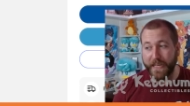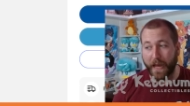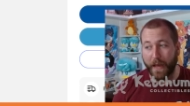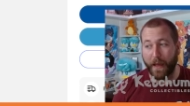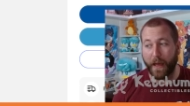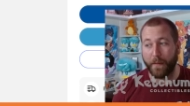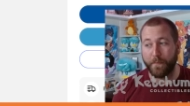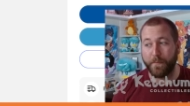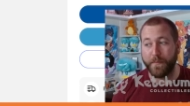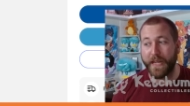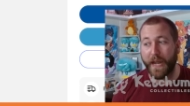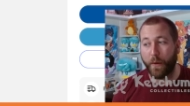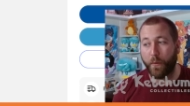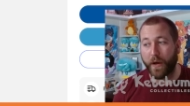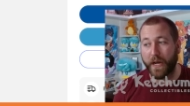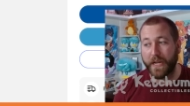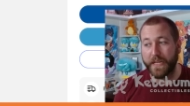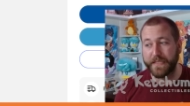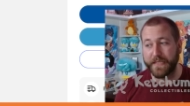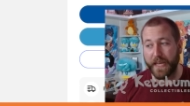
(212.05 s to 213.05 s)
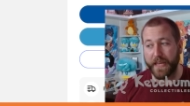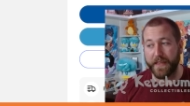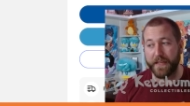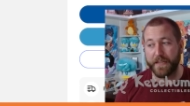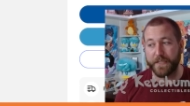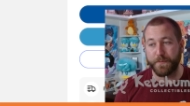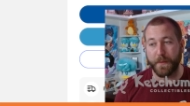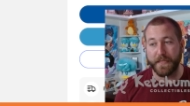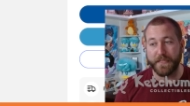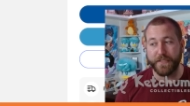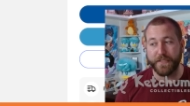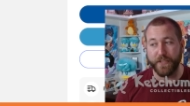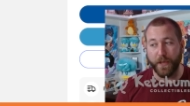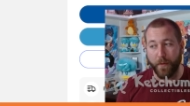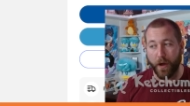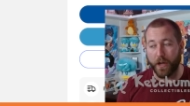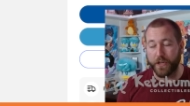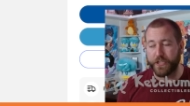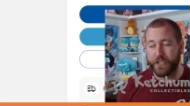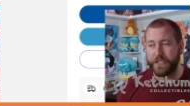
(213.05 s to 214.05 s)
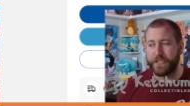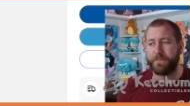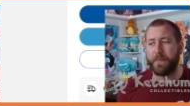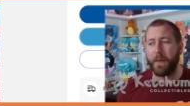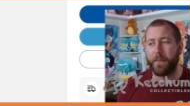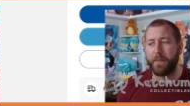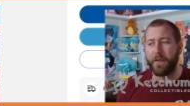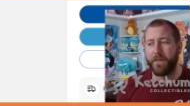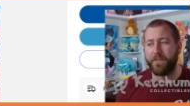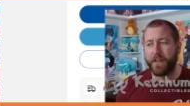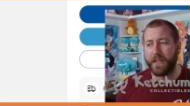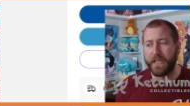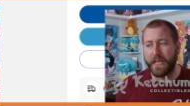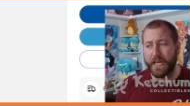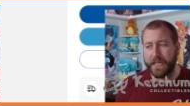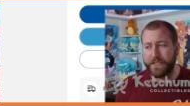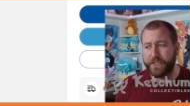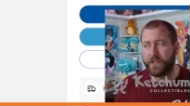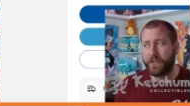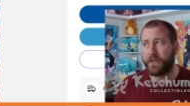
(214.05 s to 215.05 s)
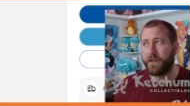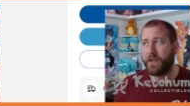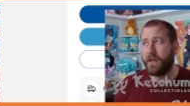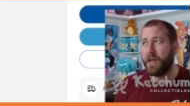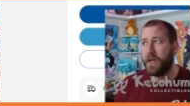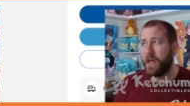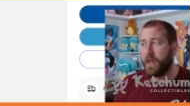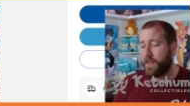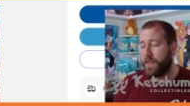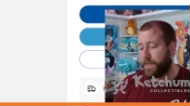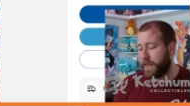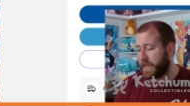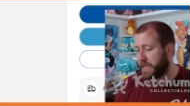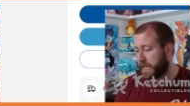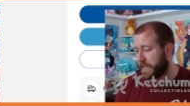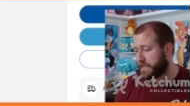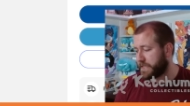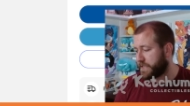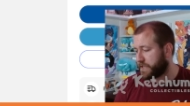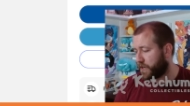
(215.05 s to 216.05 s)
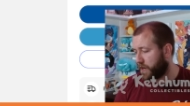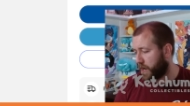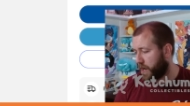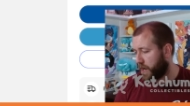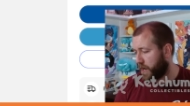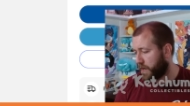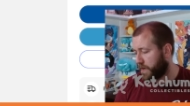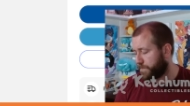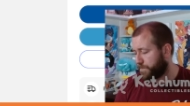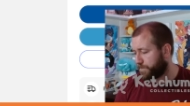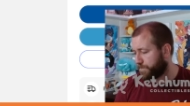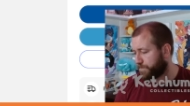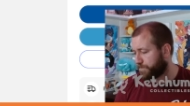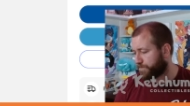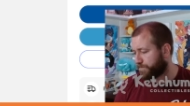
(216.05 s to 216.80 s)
I, I mean, I want to say there's been some auctions, maybe of the lesser, the lesser um,